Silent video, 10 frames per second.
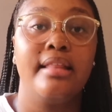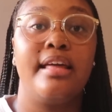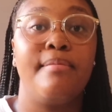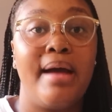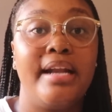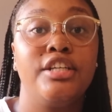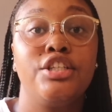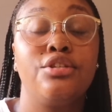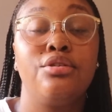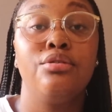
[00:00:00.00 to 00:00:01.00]
They
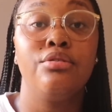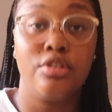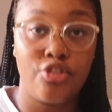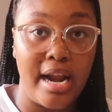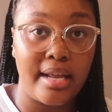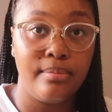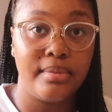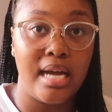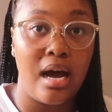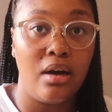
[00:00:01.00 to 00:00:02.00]
managed to track him
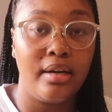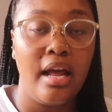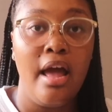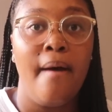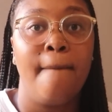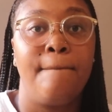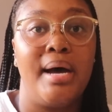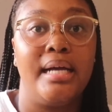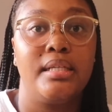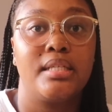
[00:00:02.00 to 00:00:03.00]
down,
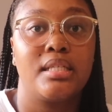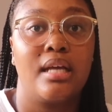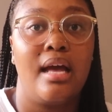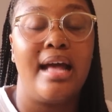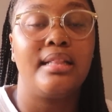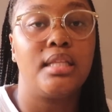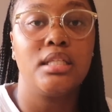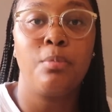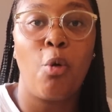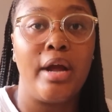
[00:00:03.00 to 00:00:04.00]
but at
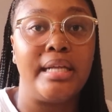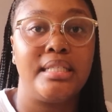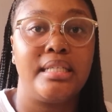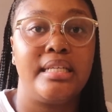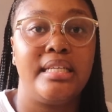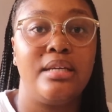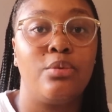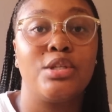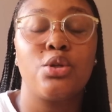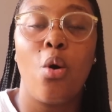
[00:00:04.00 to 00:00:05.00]
this point he
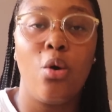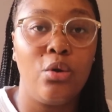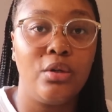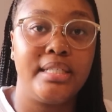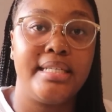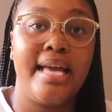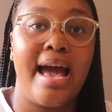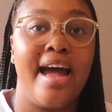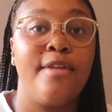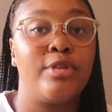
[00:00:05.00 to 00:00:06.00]
was old, he
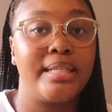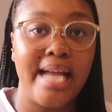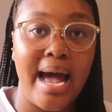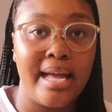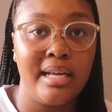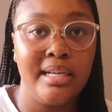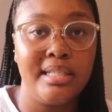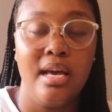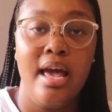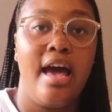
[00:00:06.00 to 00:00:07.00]
had
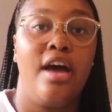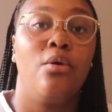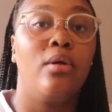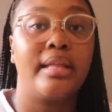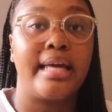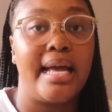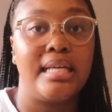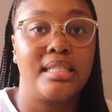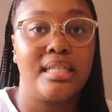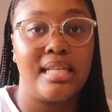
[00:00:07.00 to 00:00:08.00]
retired, and all the
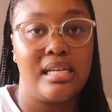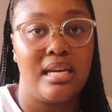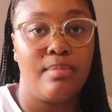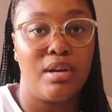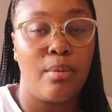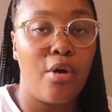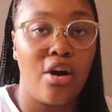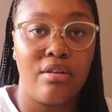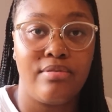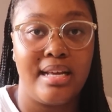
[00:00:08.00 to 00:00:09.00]
cases that he had been a
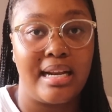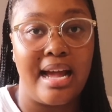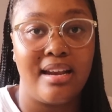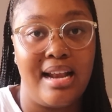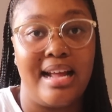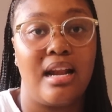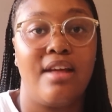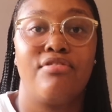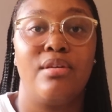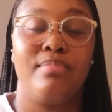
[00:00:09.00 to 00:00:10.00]
part of, he had kind of like
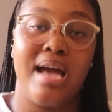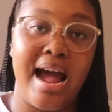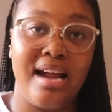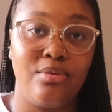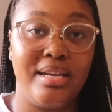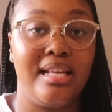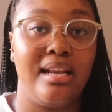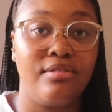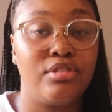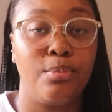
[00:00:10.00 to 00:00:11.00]
left them behind when he
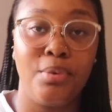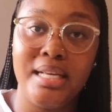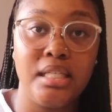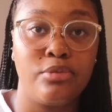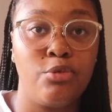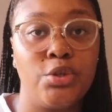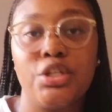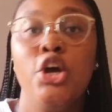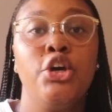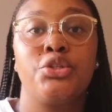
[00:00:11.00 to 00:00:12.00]
left the police force,
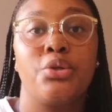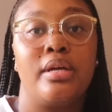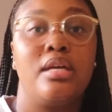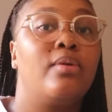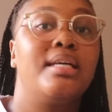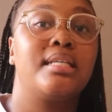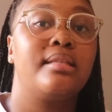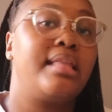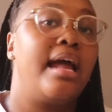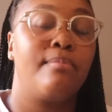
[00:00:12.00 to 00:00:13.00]
so he
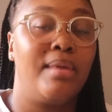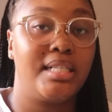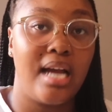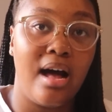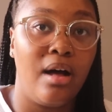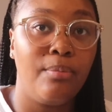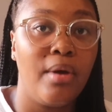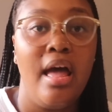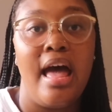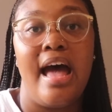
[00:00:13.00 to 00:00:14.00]
wasn't that much help.